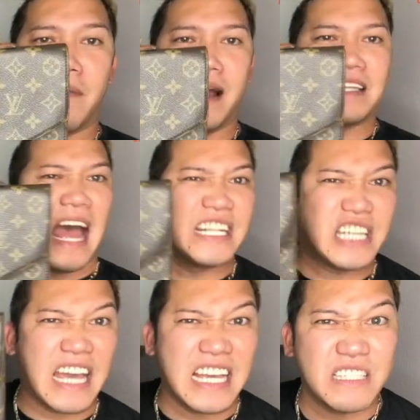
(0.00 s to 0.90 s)

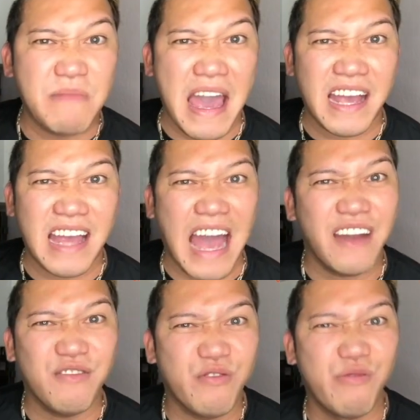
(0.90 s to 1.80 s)
attached case bag. I
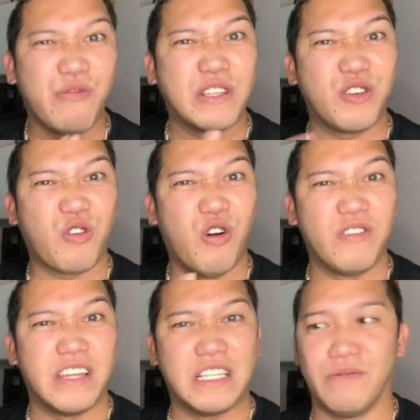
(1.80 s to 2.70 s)
don't know what you call
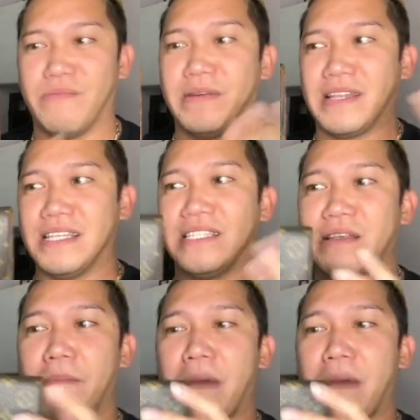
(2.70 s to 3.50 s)
this one, but this is a